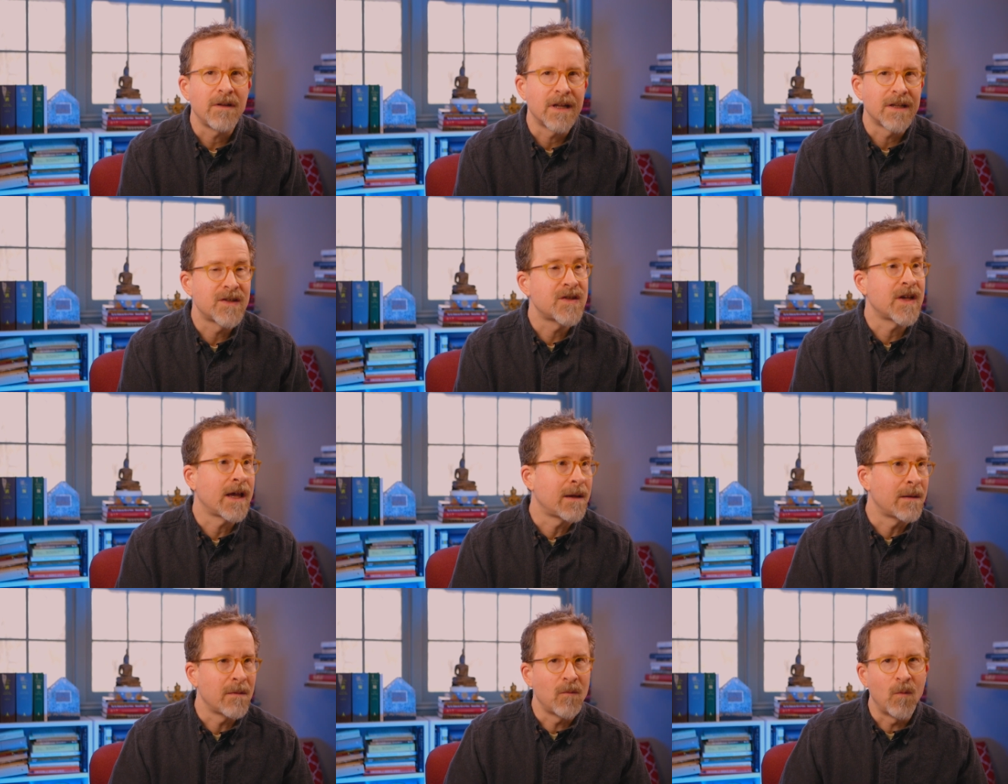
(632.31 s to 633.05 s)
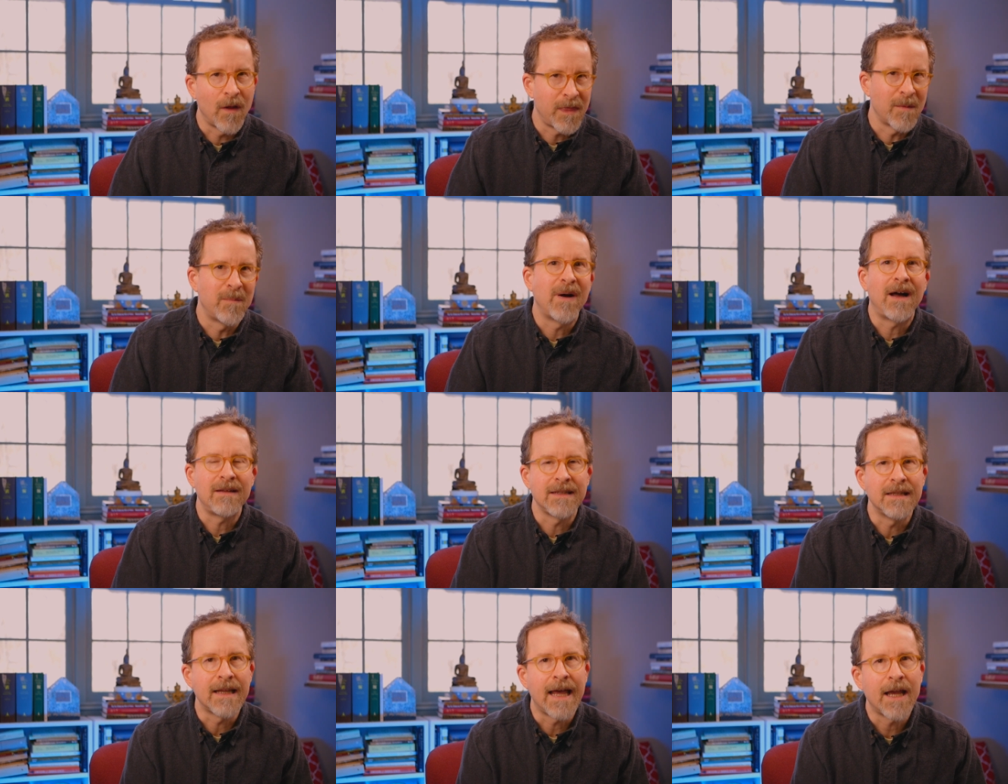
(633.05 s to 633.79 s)
let's say, what the
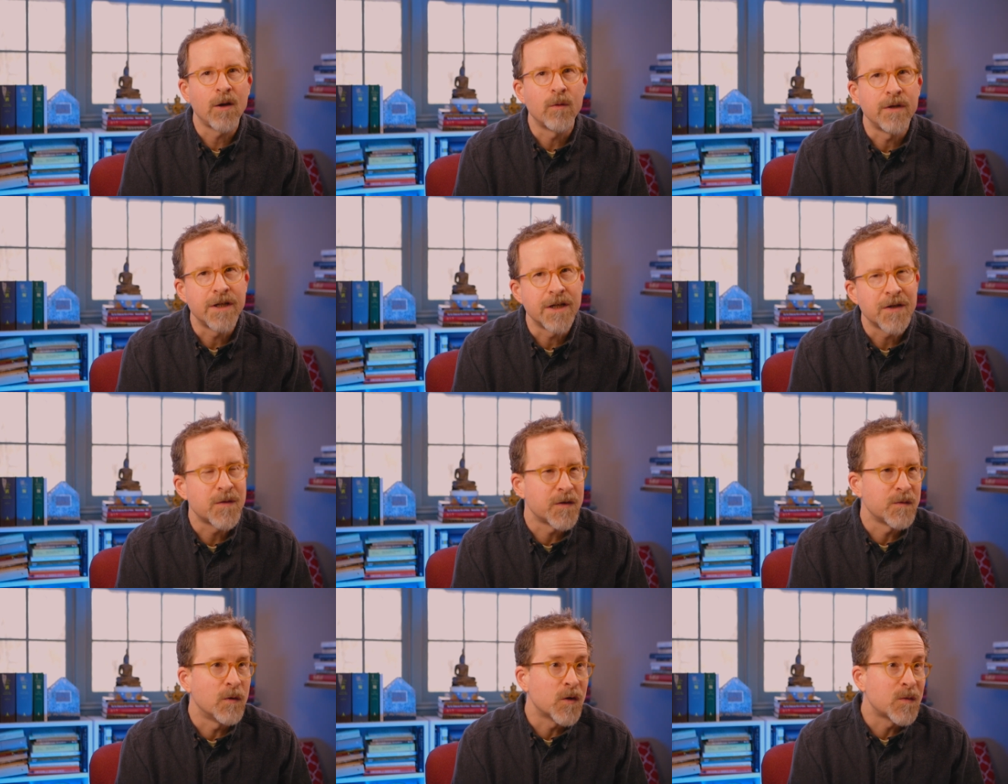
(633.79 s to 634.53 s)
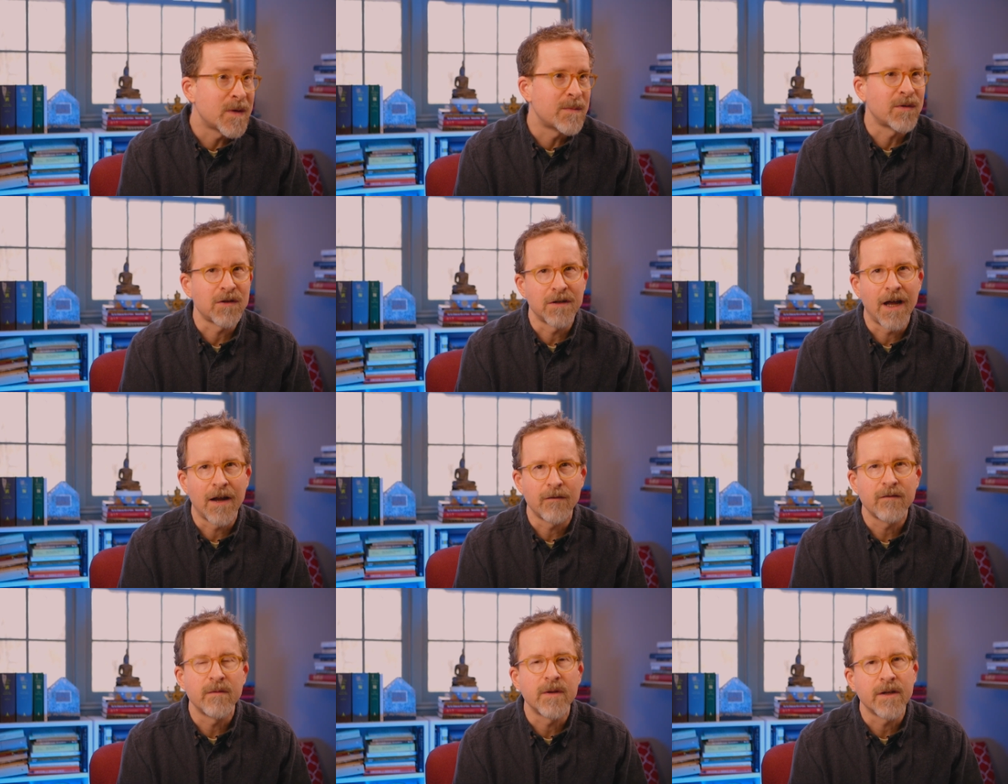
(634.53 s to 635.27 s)
Pali language is, which most people are
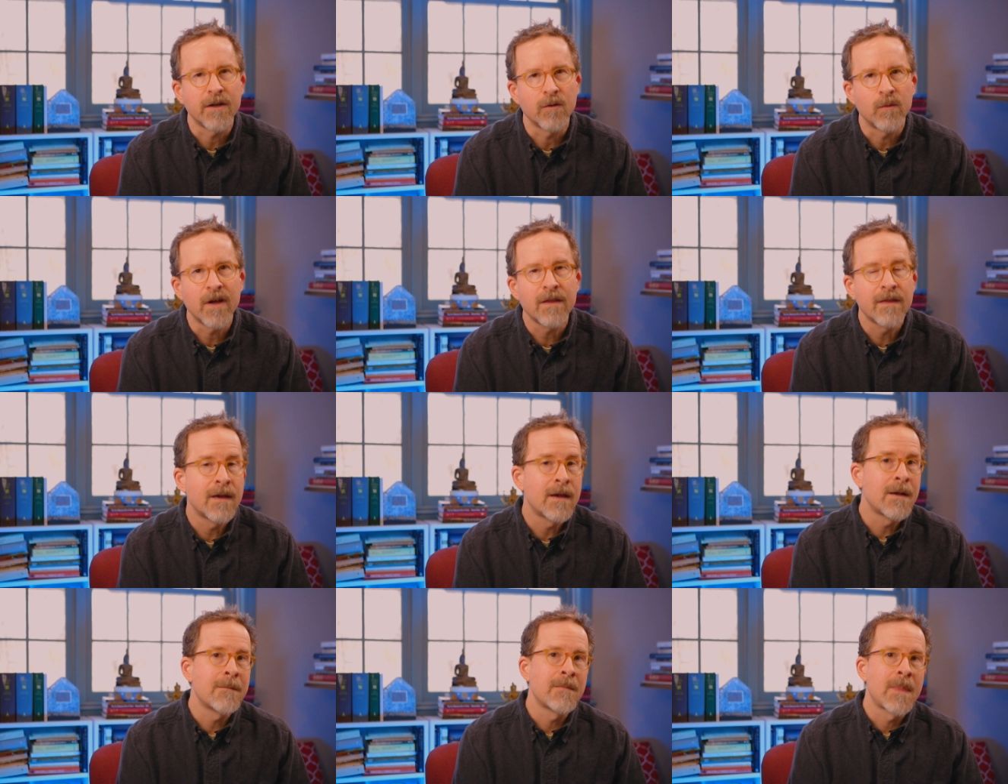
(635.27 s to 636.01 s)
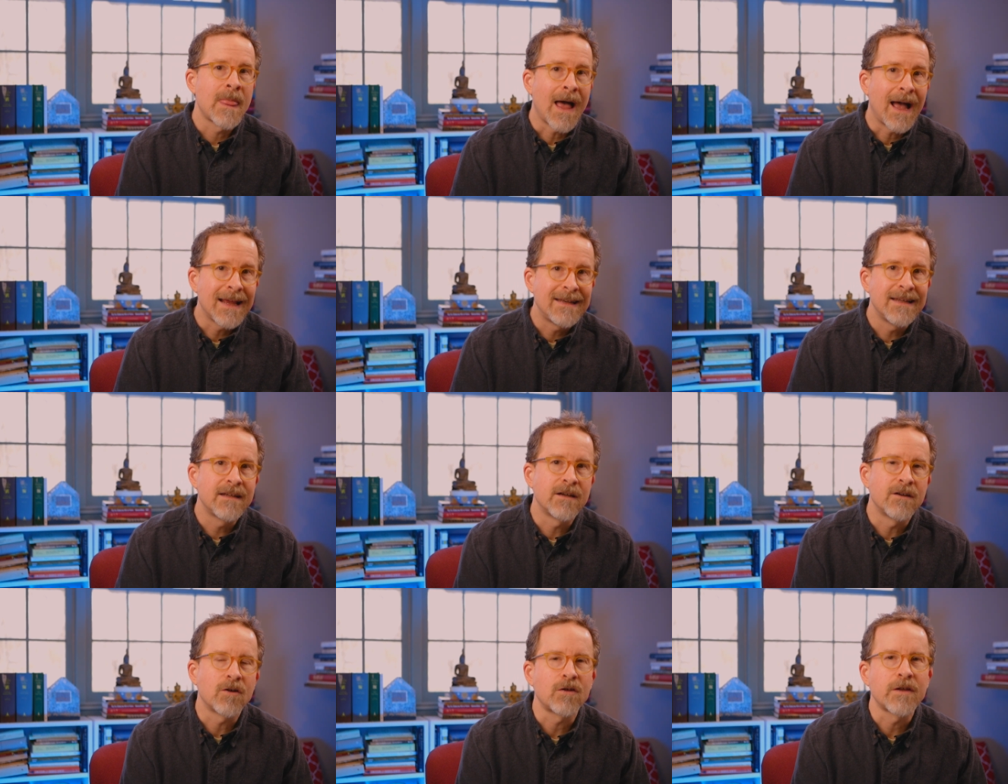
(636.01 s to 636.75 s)
not familiar with, I
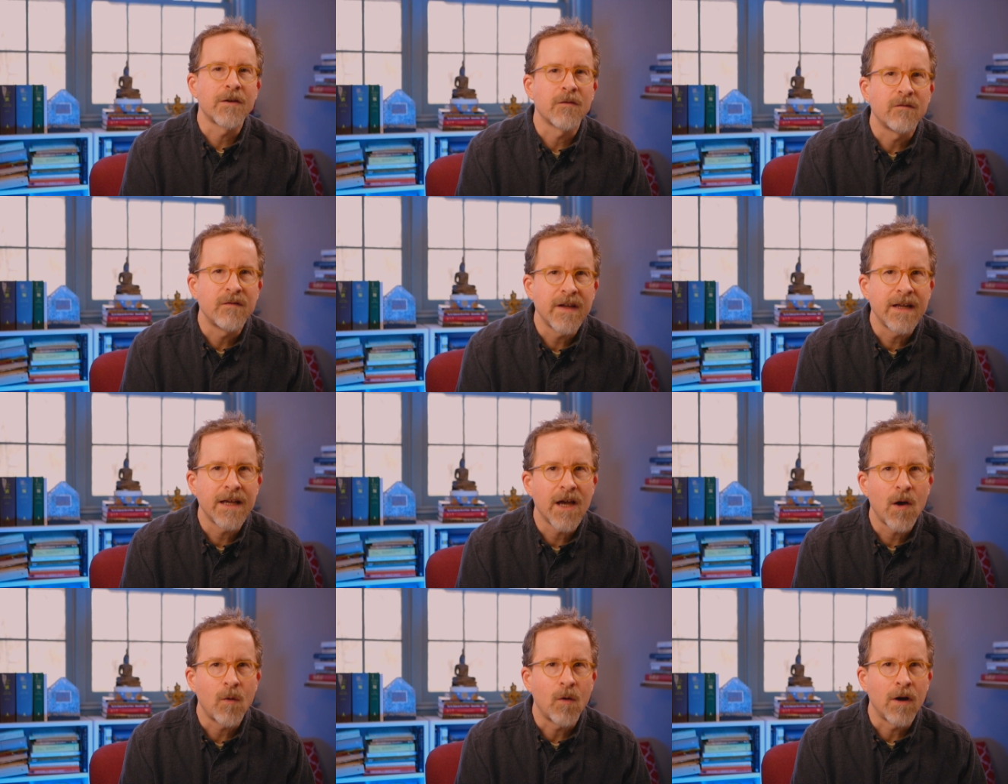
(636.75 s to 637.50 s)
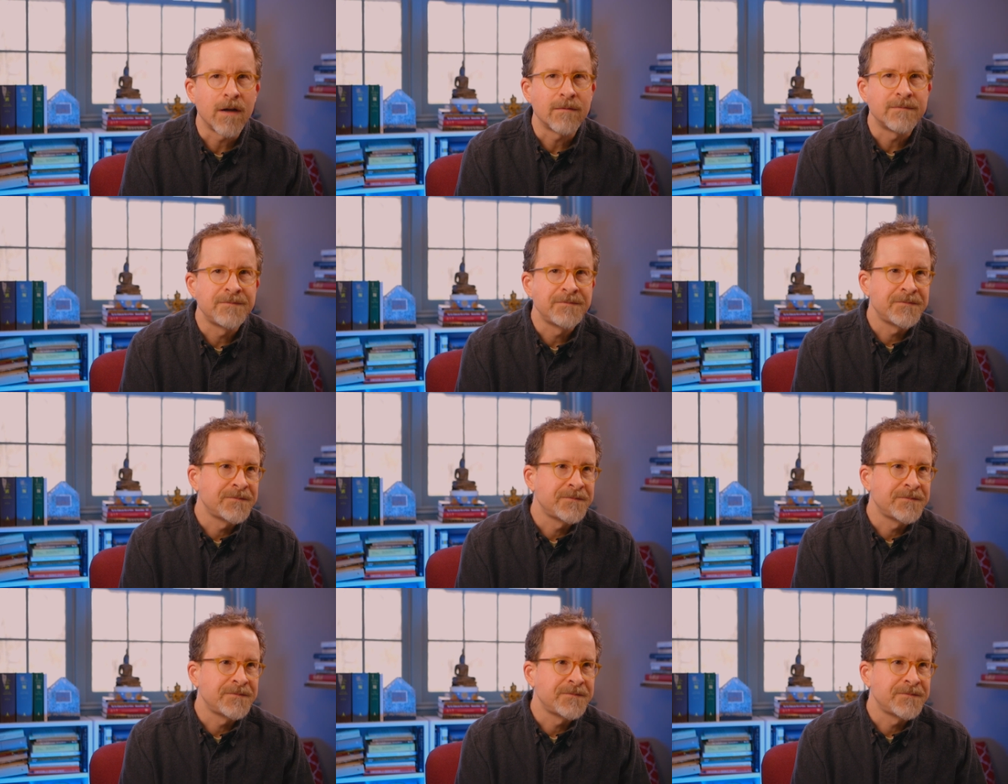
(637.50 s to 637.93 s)
did an earlier video on